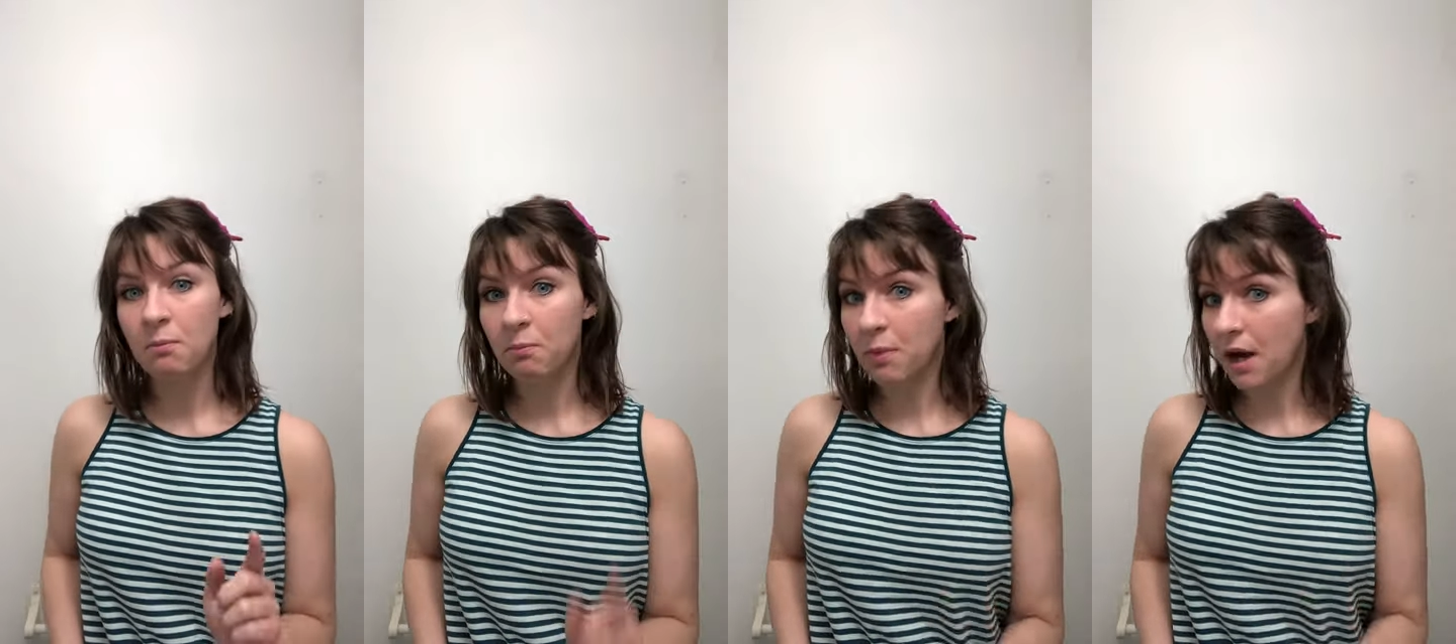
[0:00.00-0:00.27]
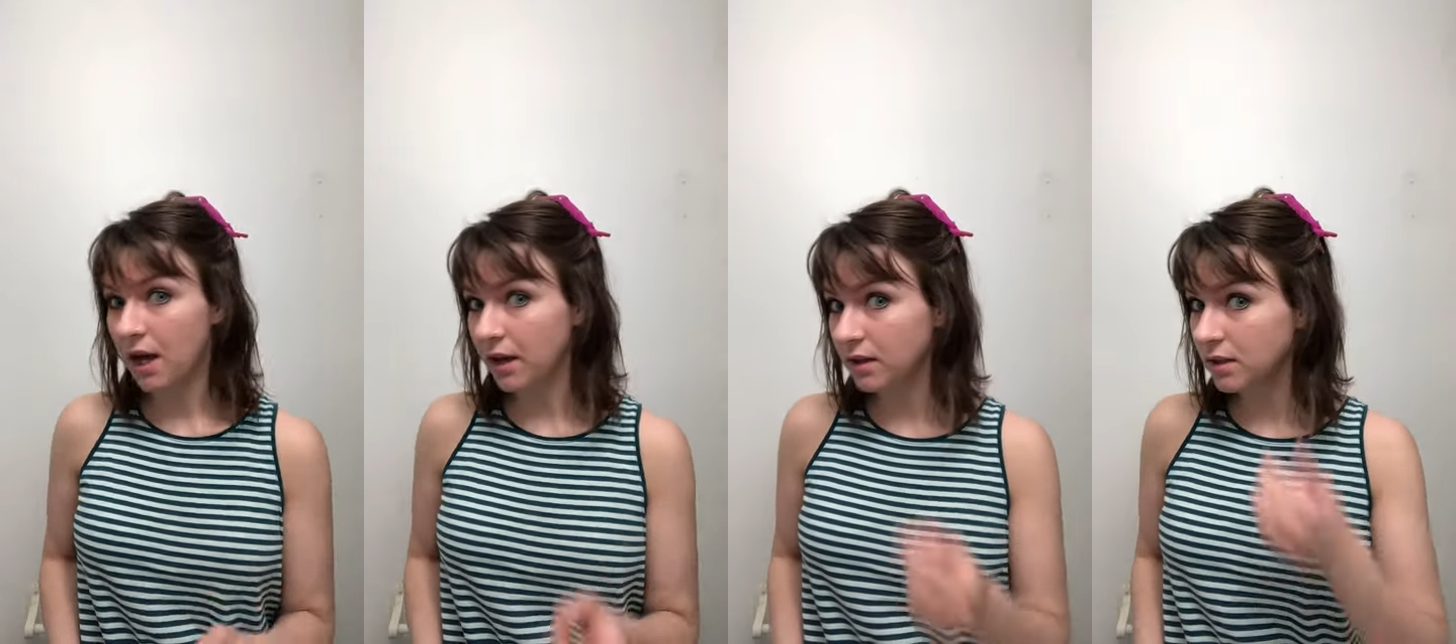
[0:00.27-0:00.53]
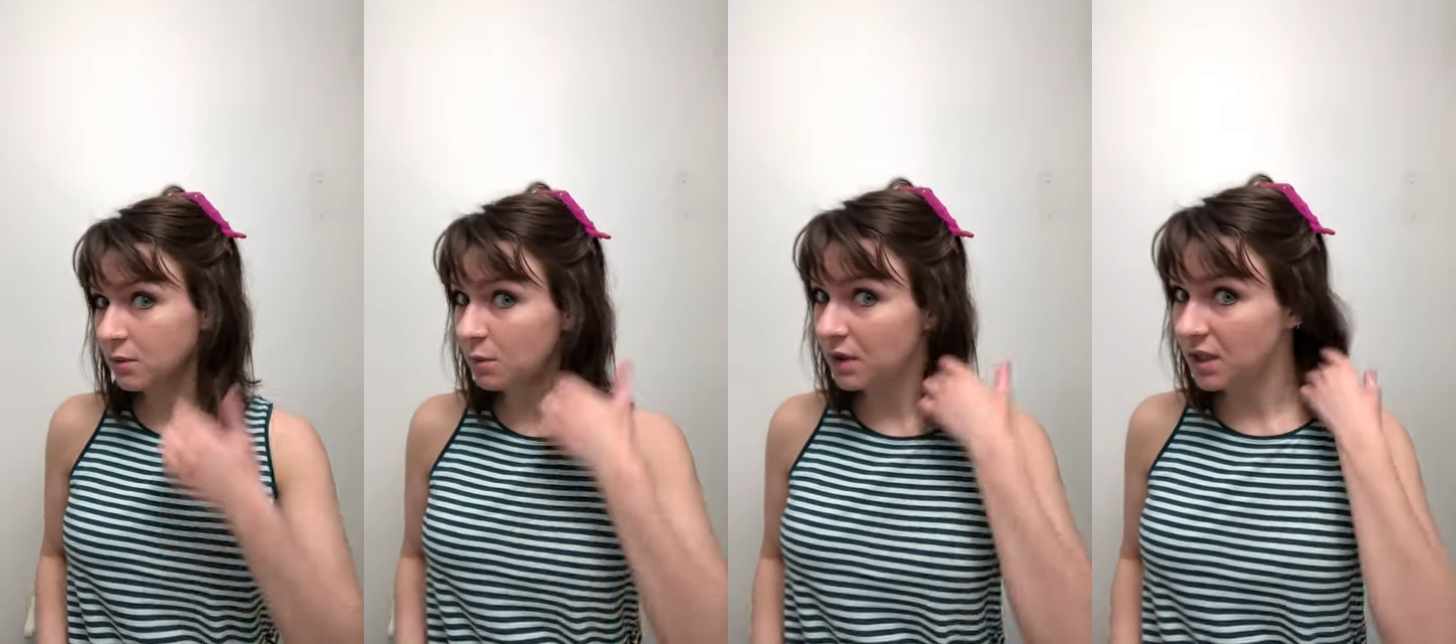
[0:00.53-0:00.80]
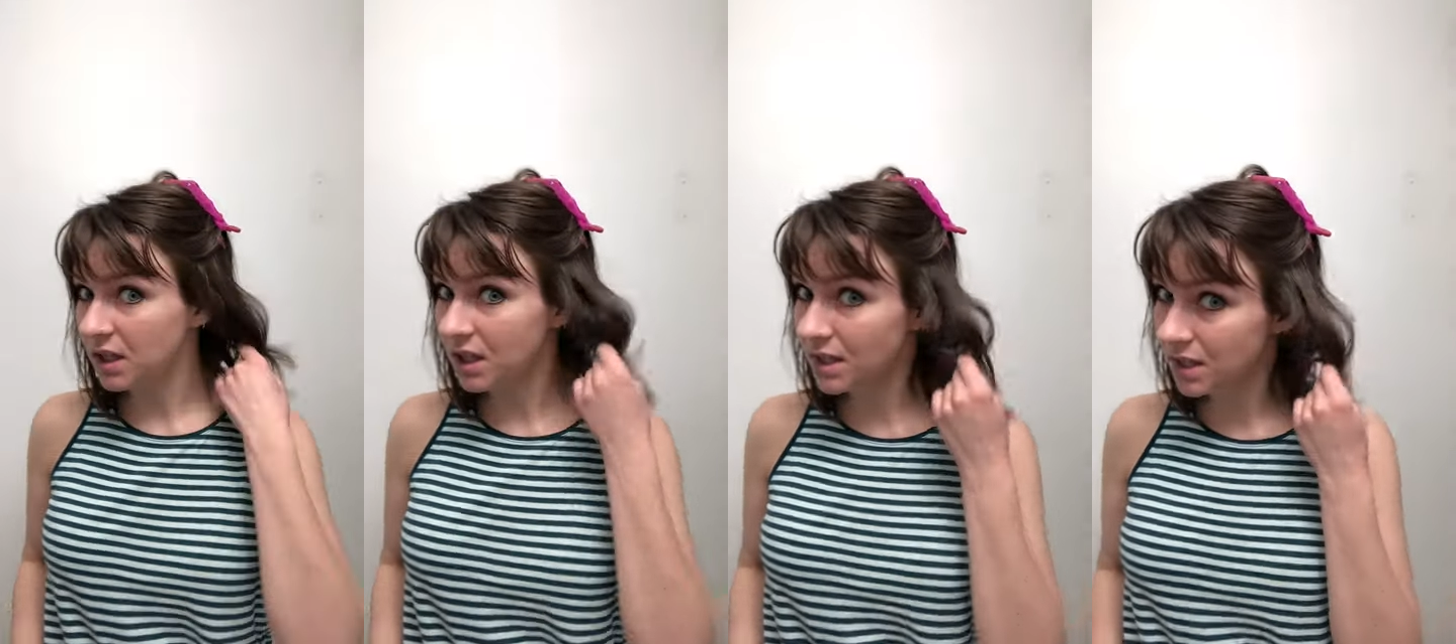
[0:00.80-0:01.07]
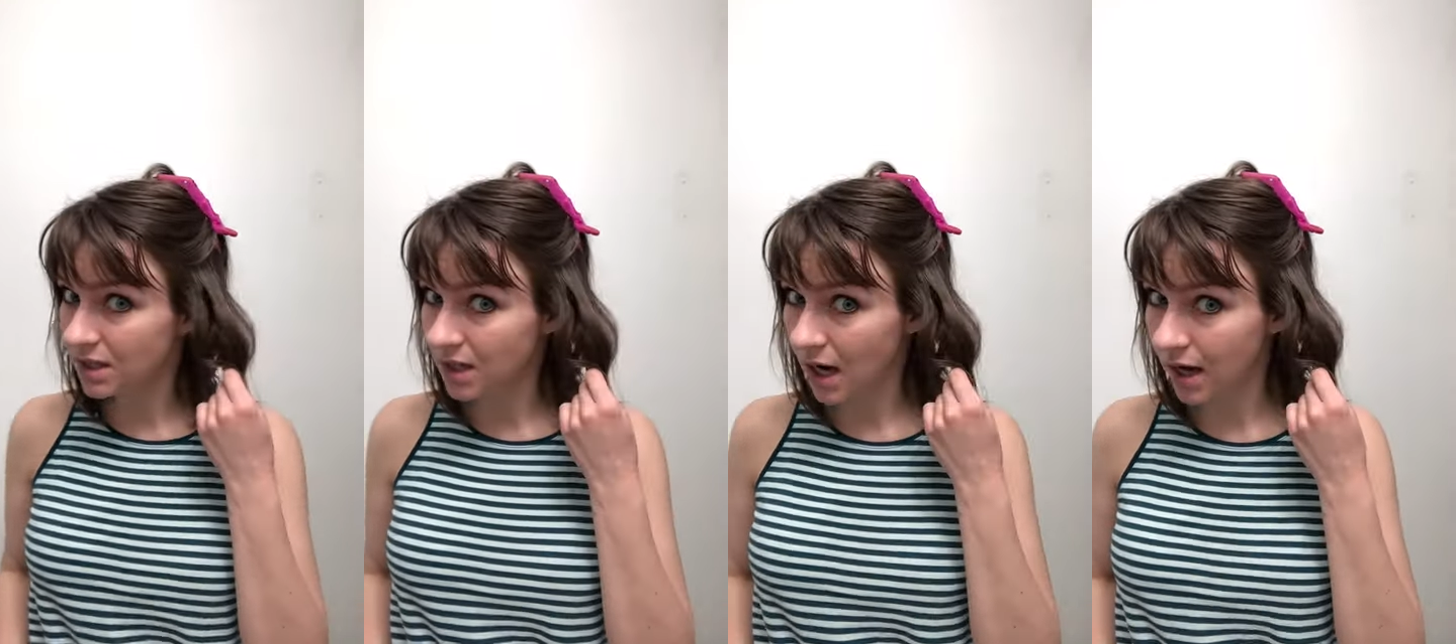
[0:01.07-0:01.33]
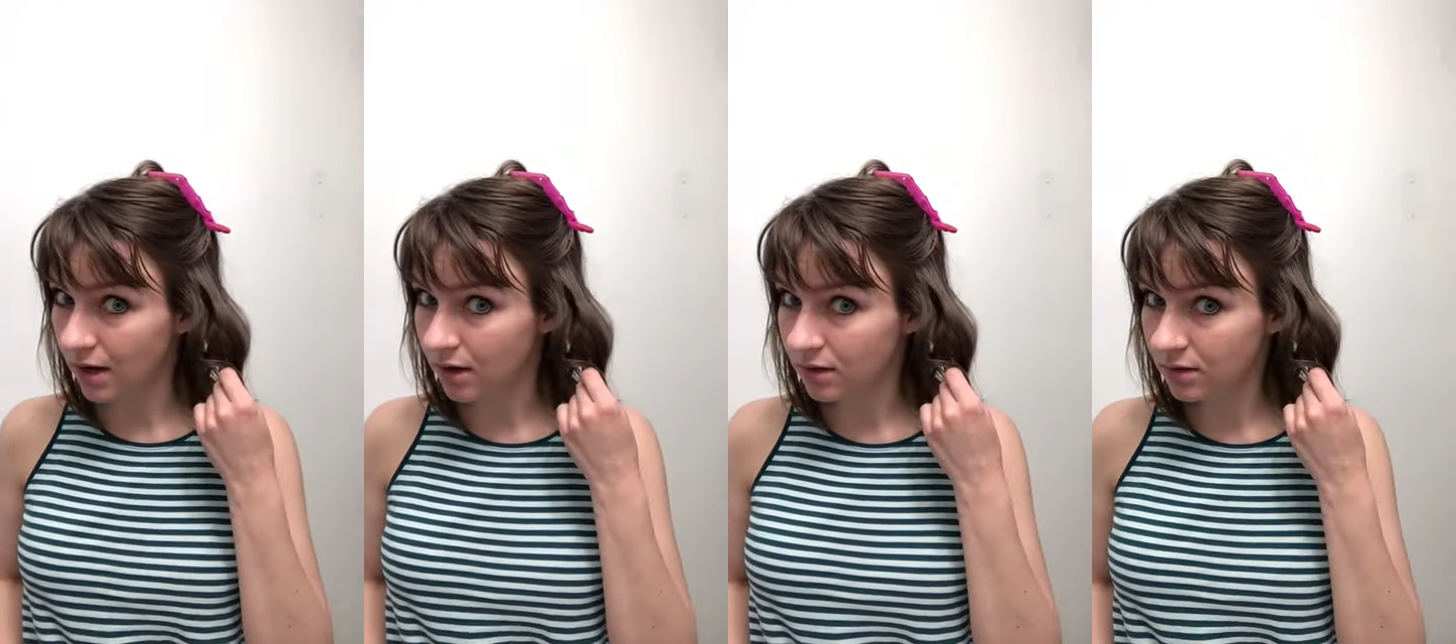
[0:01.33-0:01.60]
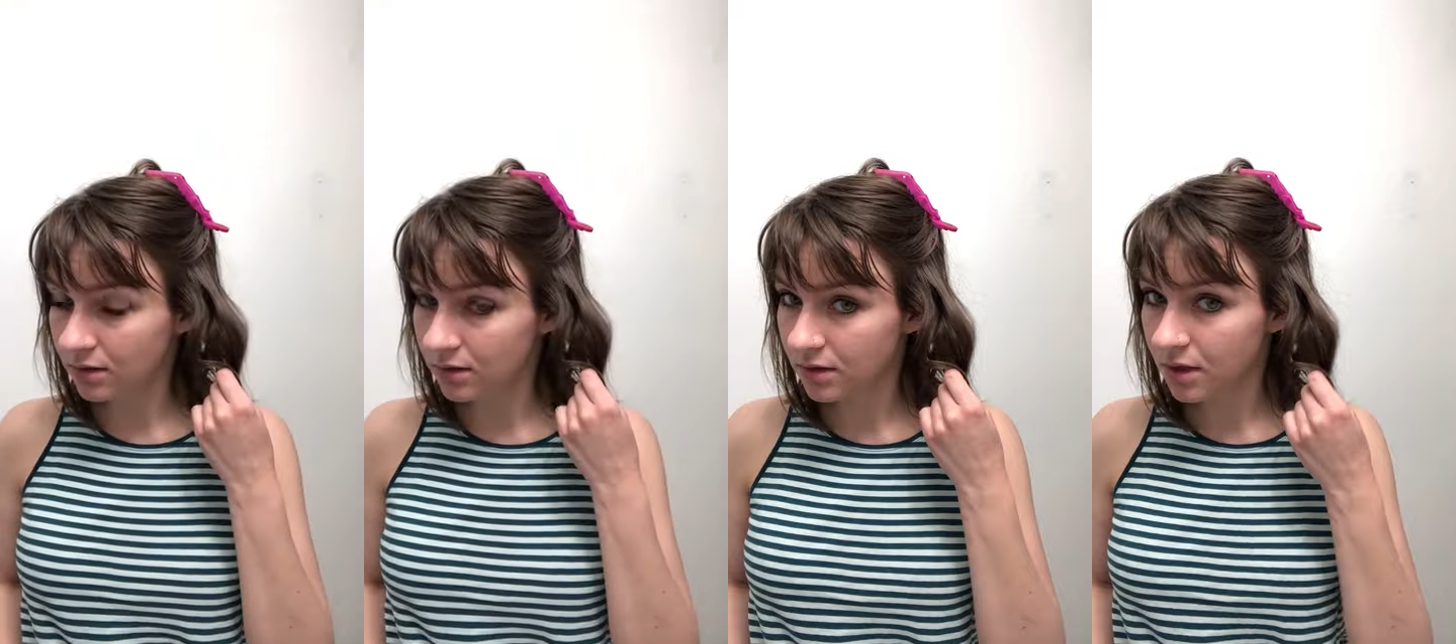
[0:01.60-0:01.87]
But with this style,